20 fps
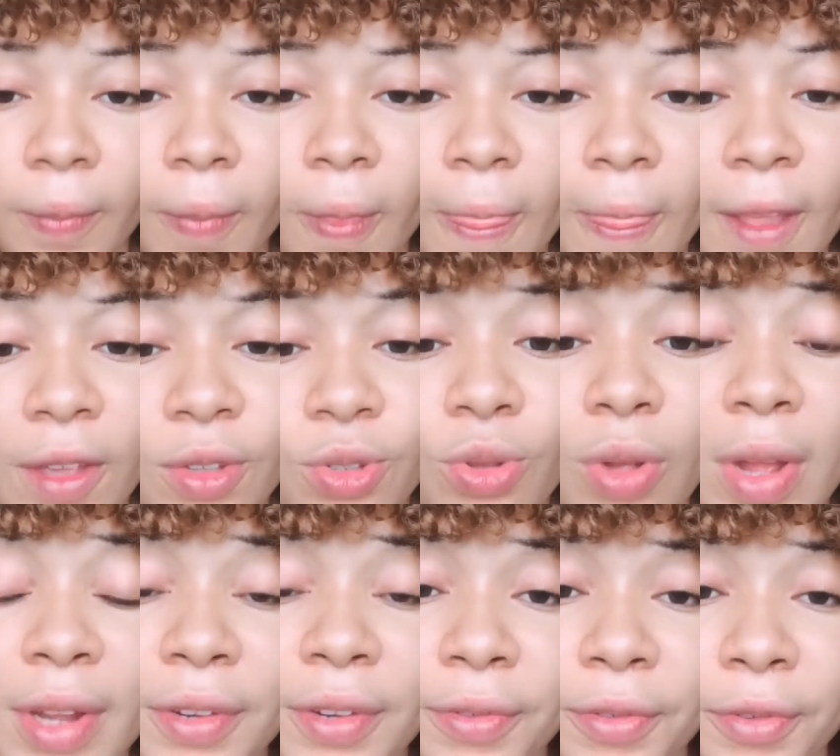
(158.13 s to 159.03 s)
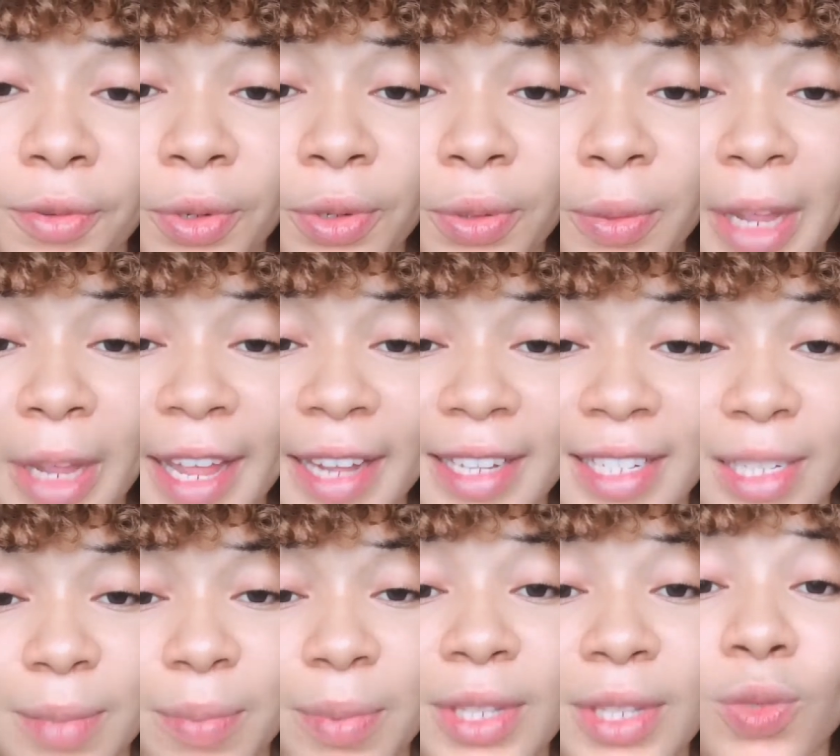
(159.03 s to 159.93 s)
so and if you want to get it
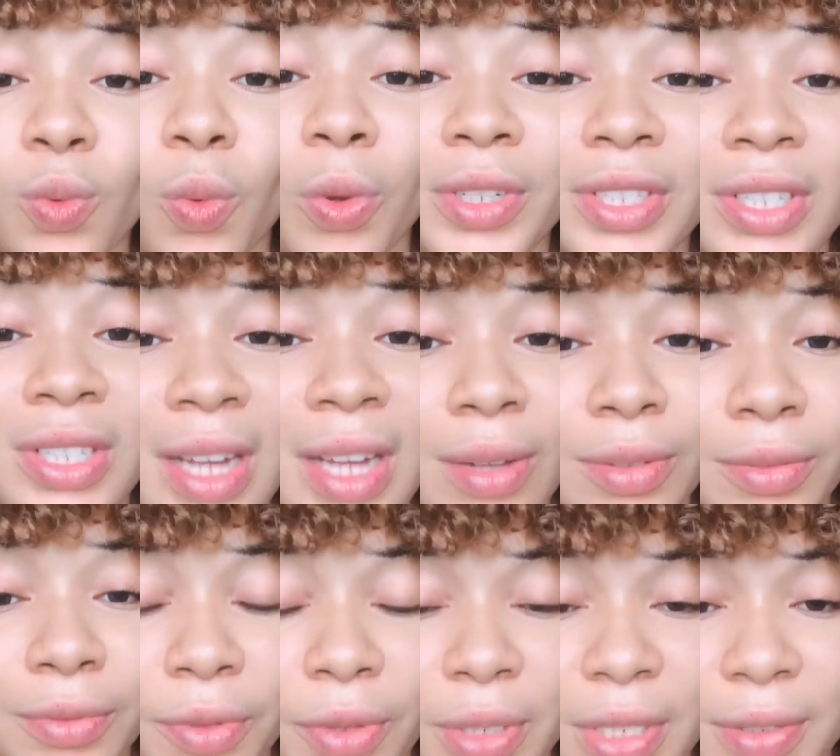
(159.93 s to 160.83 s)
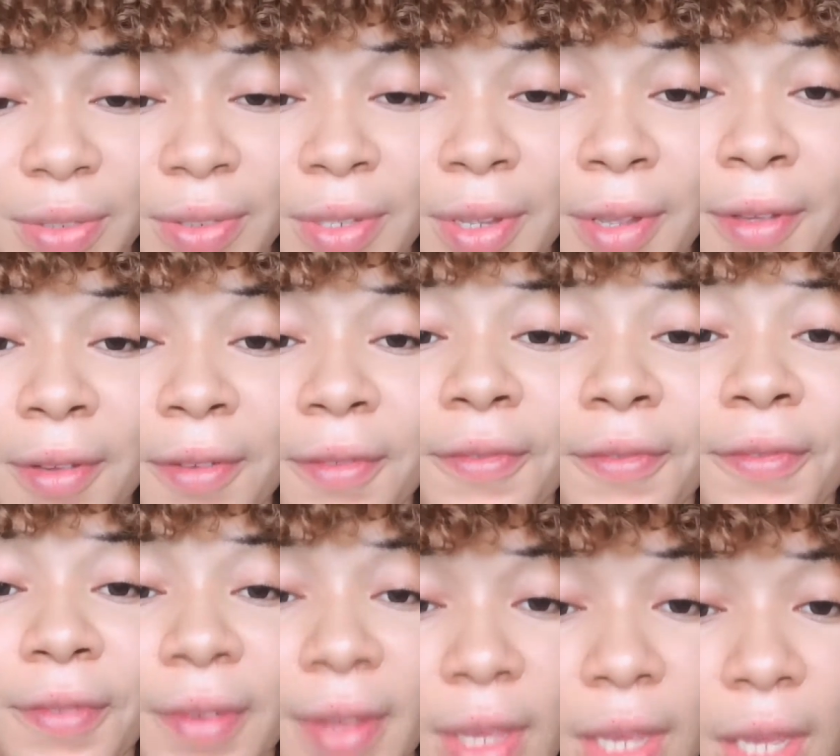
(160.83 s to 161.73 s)
please watch out for the
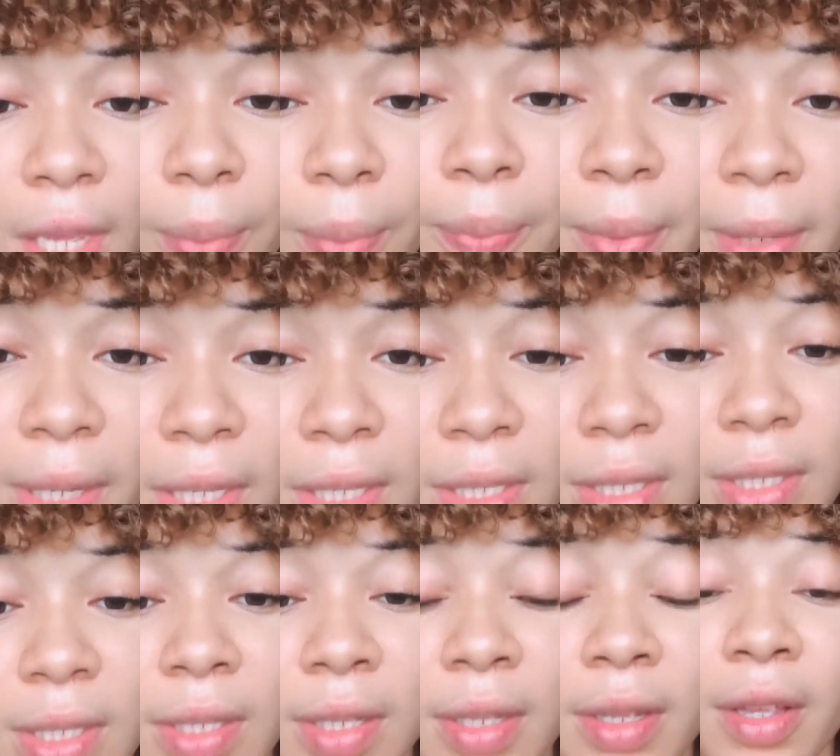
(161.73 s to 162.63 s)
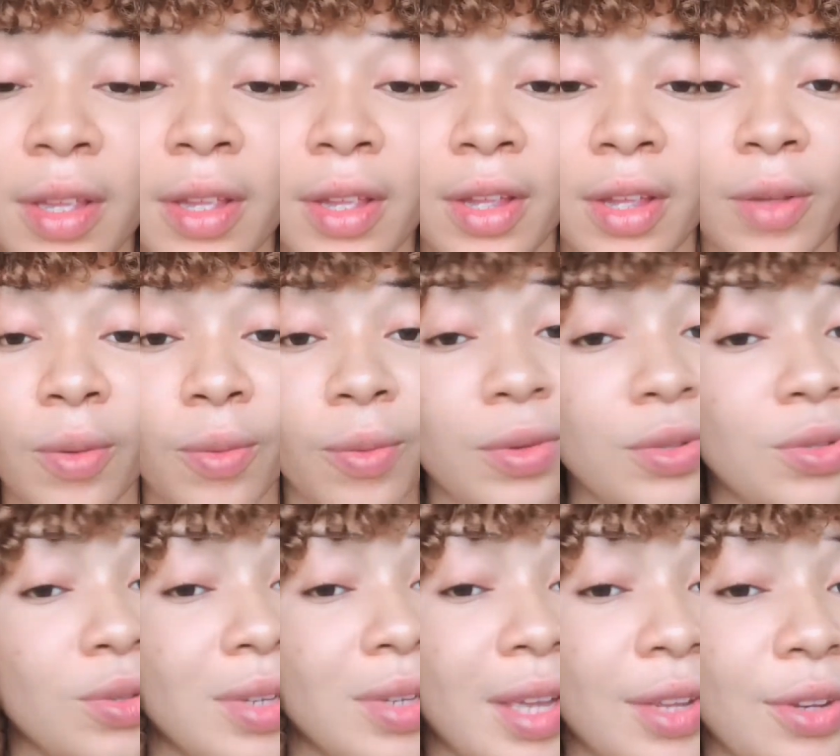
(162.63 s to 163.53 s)
fake please once you
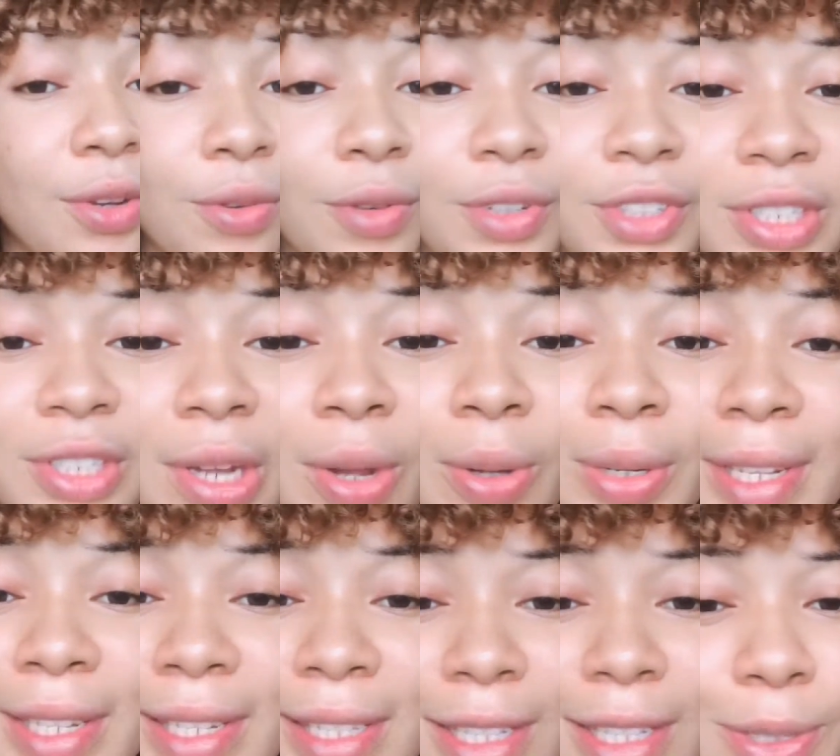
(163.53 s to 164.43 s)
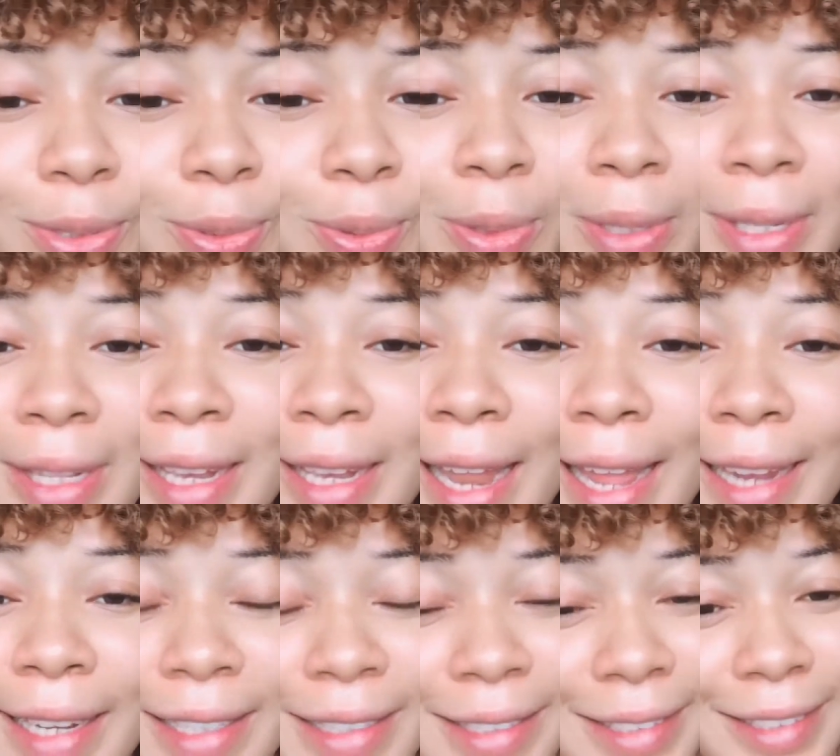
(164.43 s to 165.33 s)
get the original honestly you will
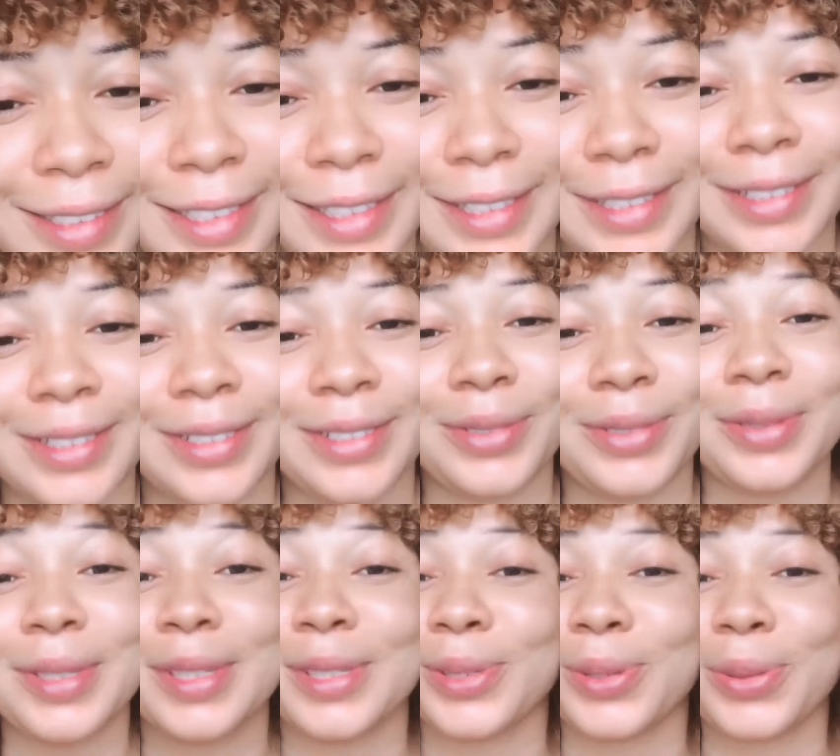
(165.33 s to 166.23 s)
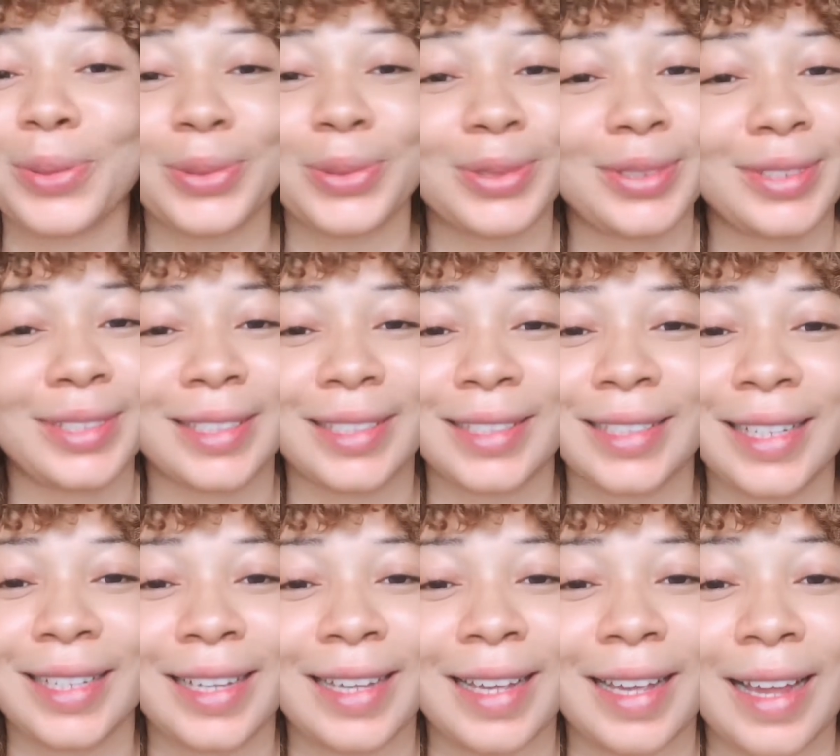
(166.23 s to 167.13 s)
like the results
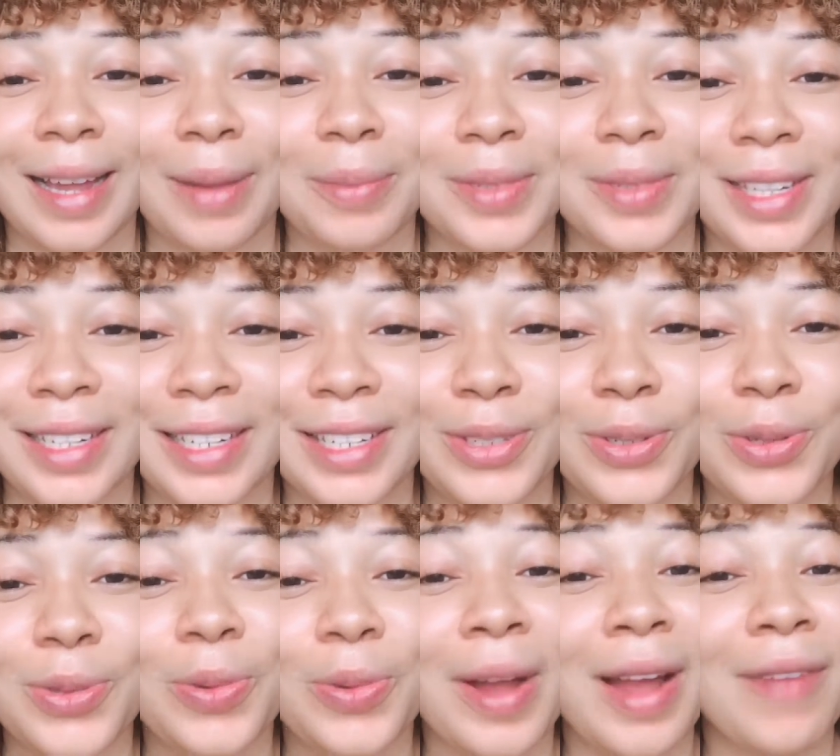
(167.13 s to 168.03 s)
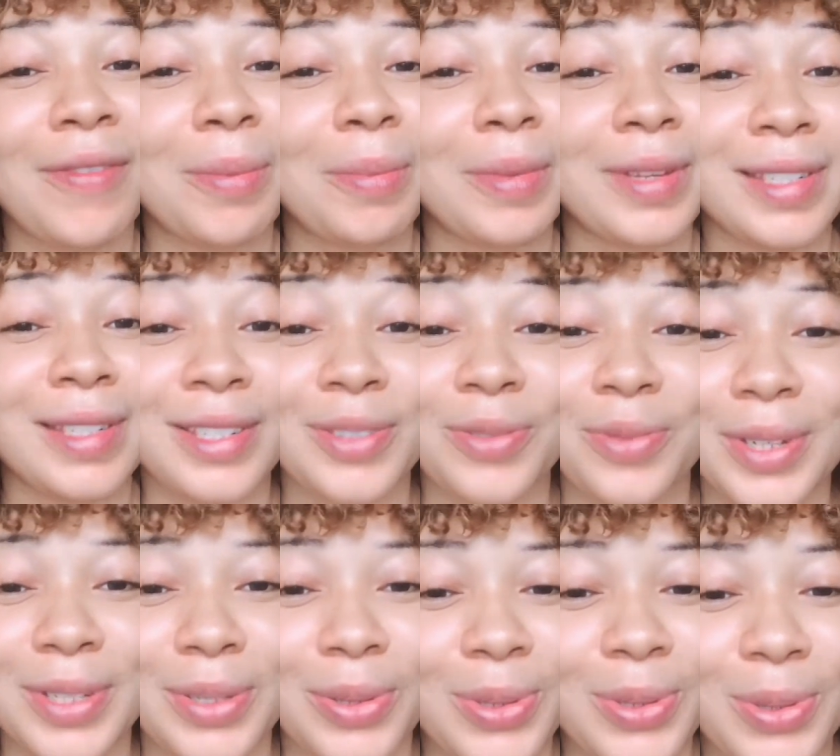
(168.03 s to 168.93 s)
I'm telling you, you have amazing
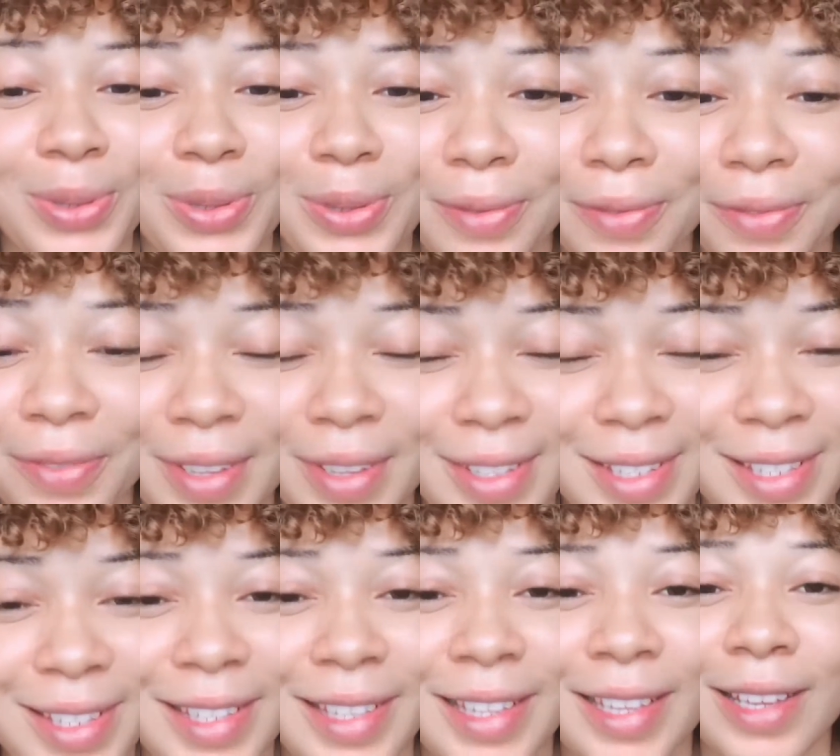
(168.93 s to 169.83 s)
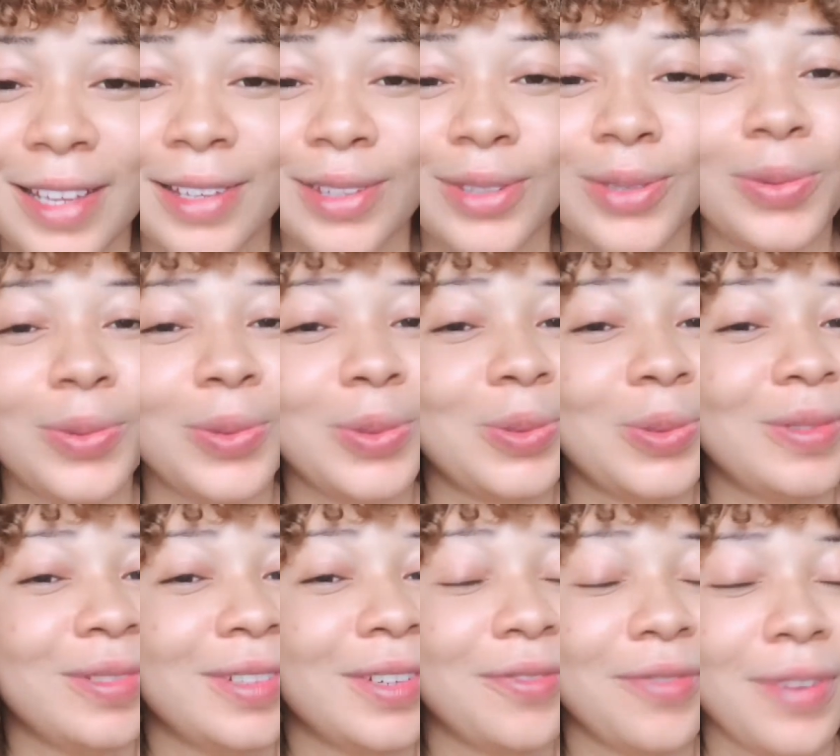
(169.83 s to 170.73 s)
results on your face. You will, in
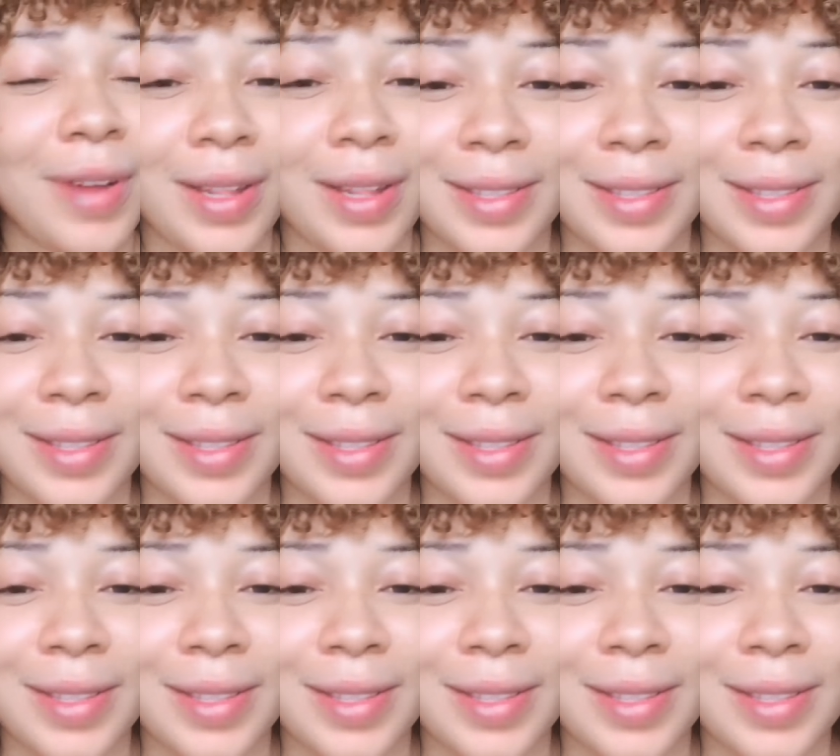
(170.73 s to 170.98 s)
fact,